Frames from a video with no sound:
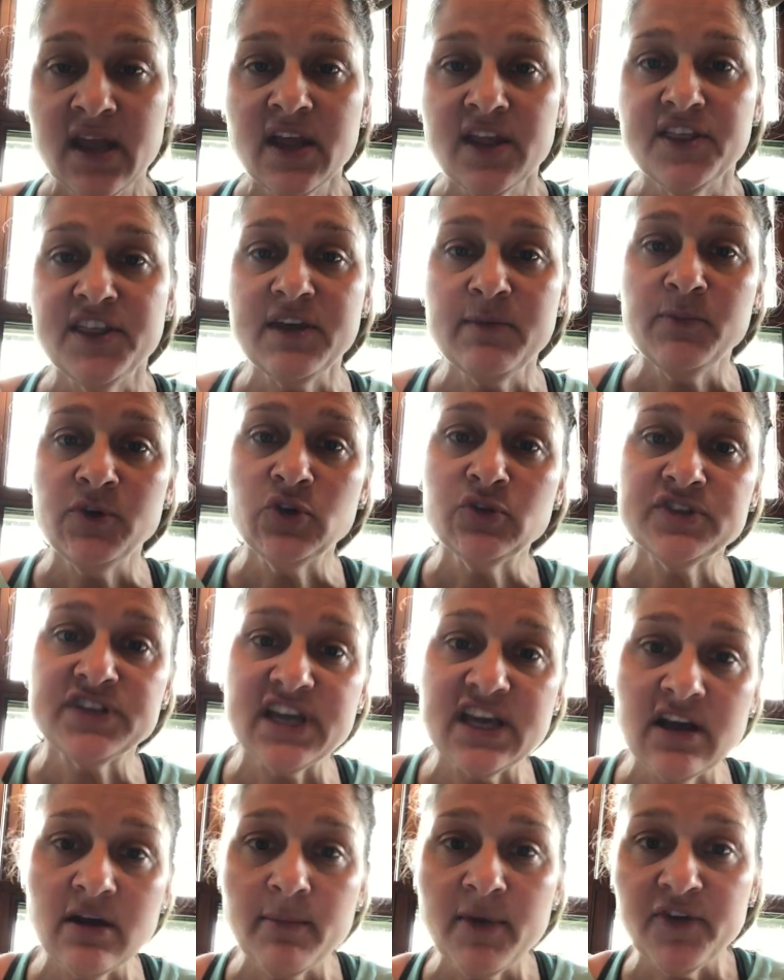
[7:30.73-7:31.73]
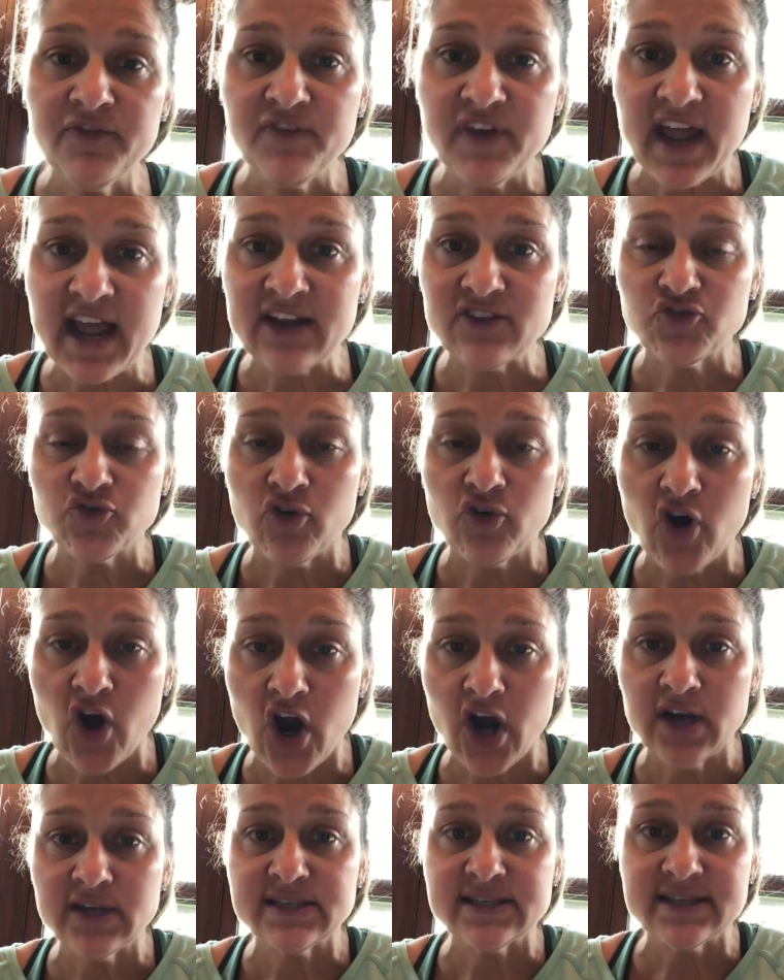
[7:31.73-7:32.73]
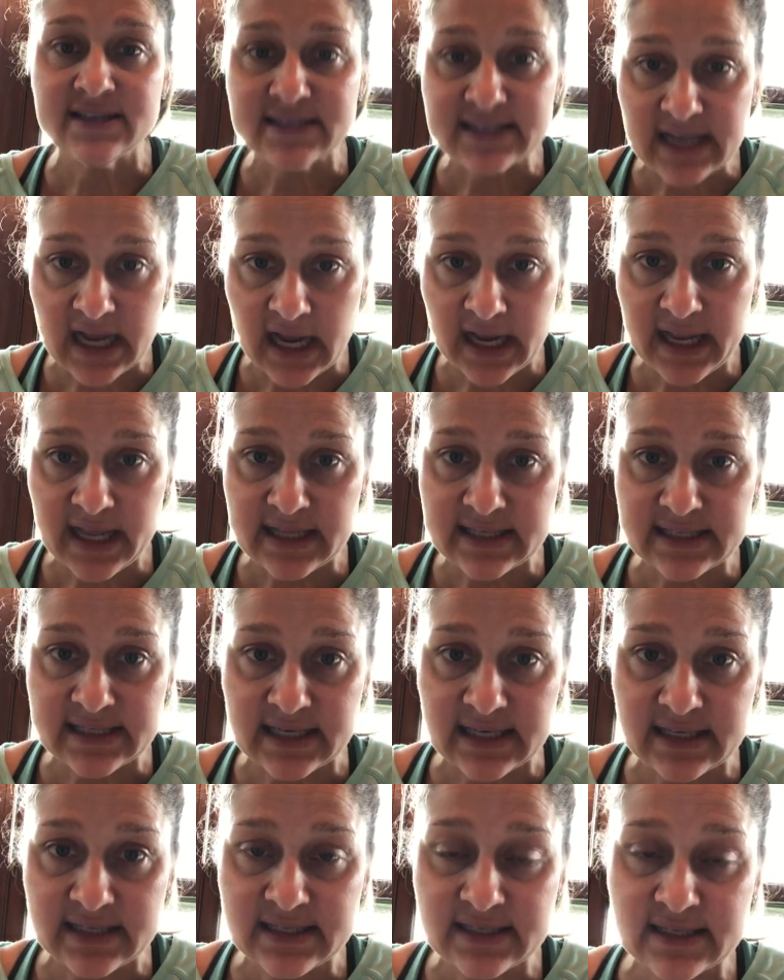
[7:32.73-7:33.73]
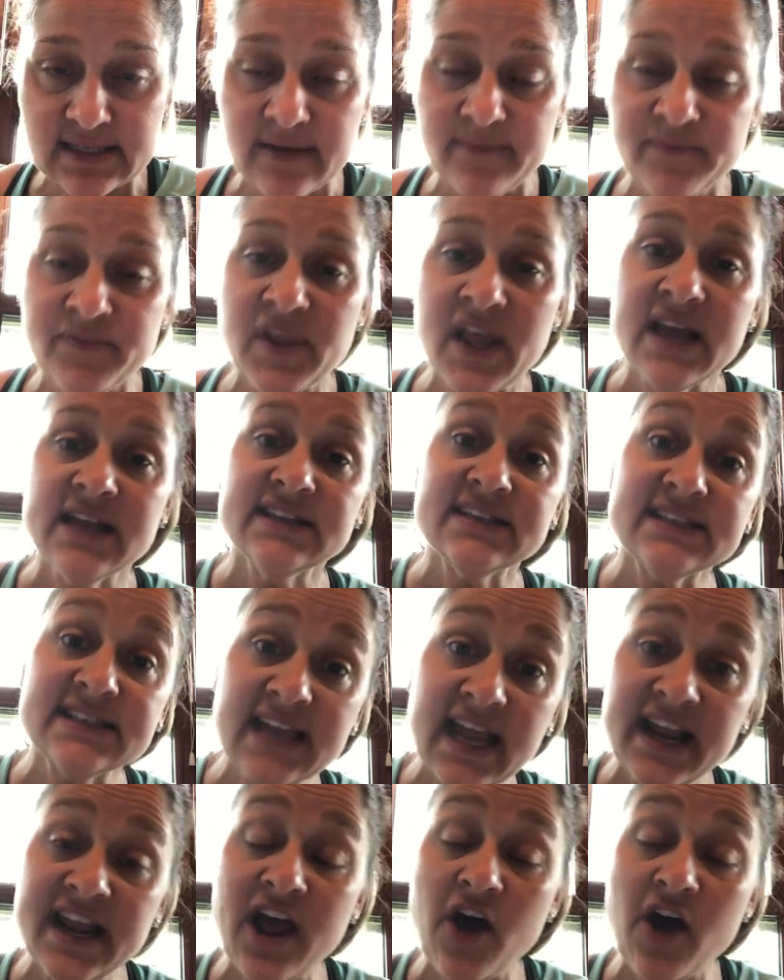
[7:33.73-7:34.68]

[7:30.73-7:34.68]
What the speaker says: The Museum of Natural Arts and Sciences, St.